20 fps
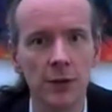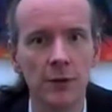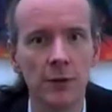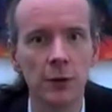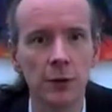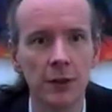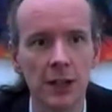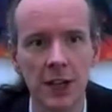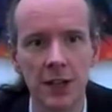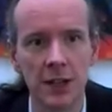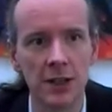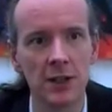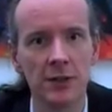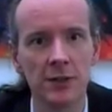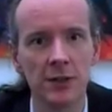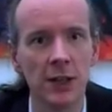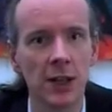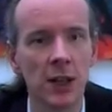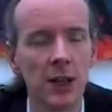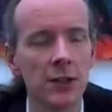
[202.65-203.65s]
the full text
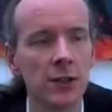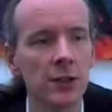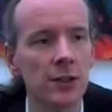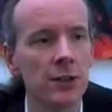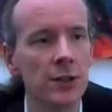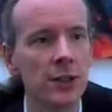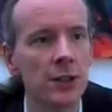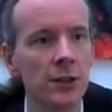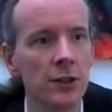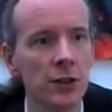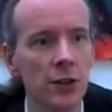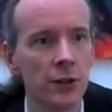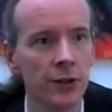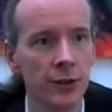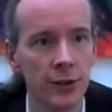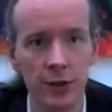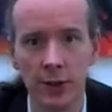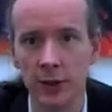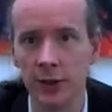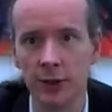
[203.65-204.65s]
of the articles in the
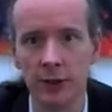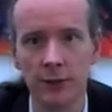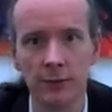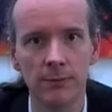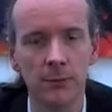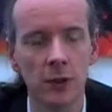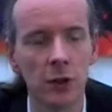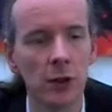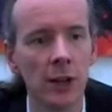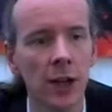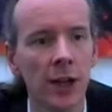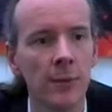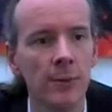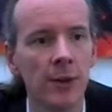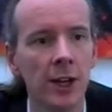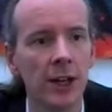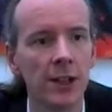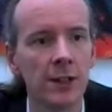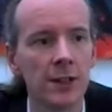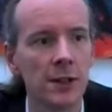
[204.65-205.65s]
journals that your
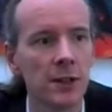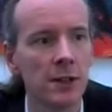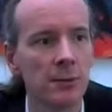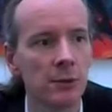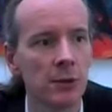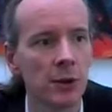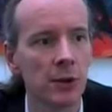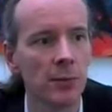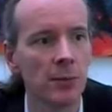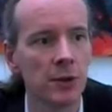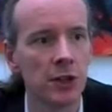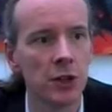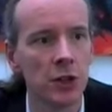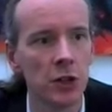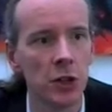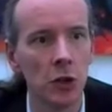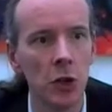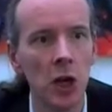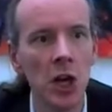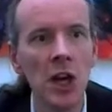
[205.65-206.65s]
library has a subscription
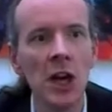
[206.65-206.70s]
to.